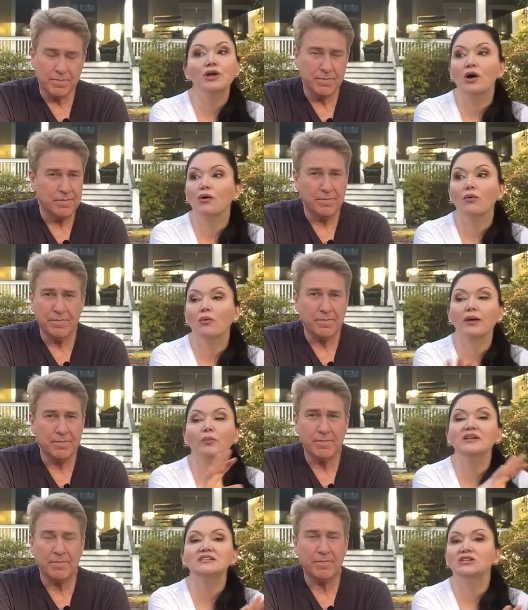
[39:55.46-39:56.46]
Speaker 1: know, like,
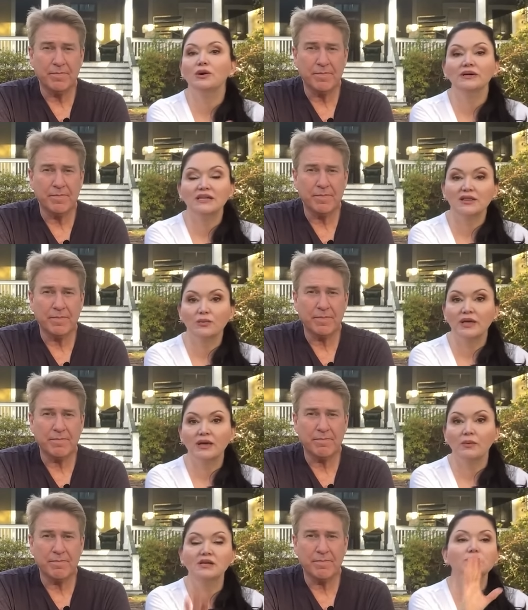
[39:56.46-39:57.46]
we didn't know what day of the week
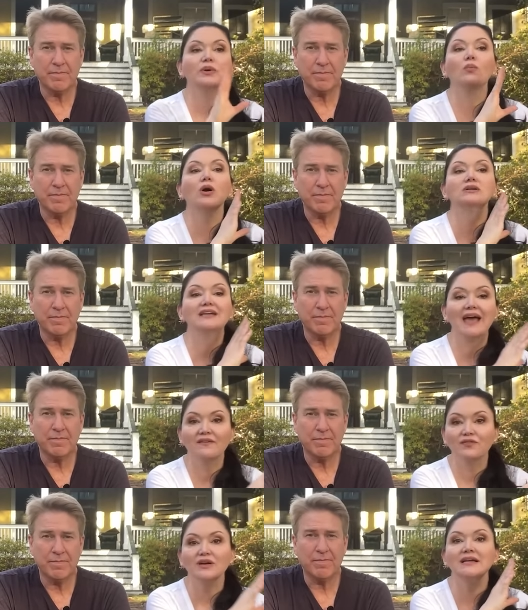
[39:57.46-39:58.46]
it was. We worked
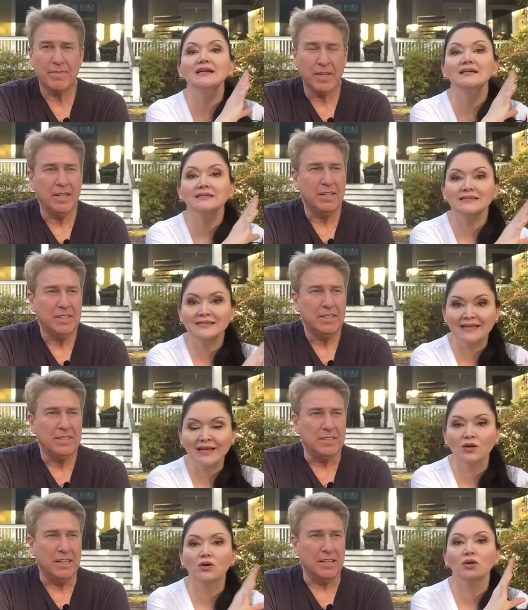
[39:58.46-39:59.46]
every
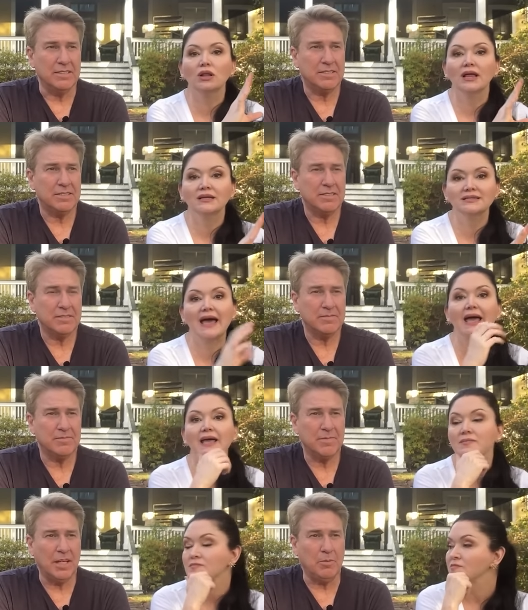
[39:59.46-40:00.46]
single
Speaker 2: yes.
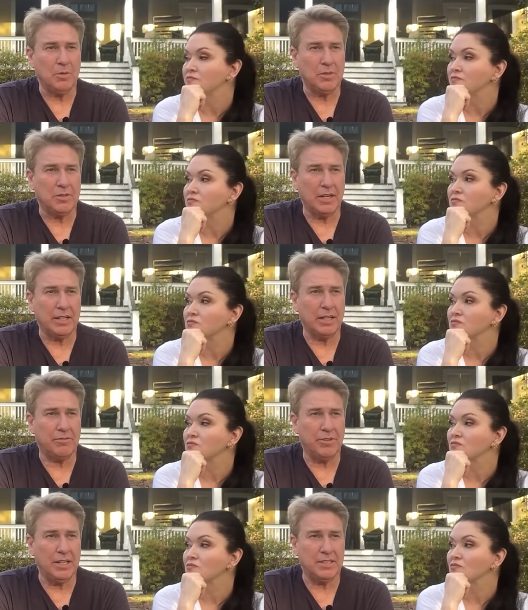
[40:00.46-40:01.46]
day. And we were trying to get
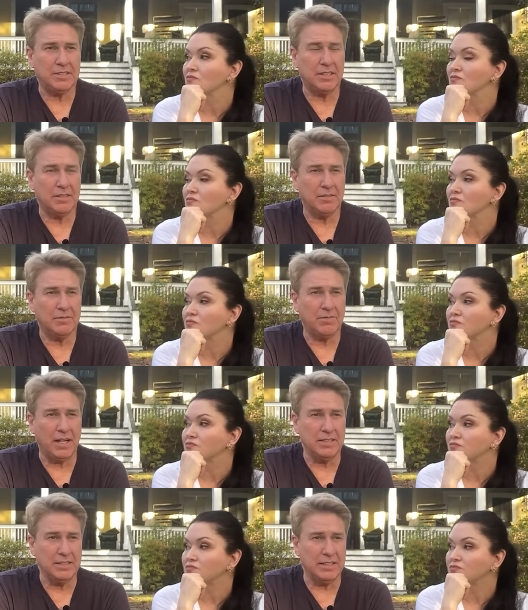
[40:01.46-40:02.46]
it finished, finally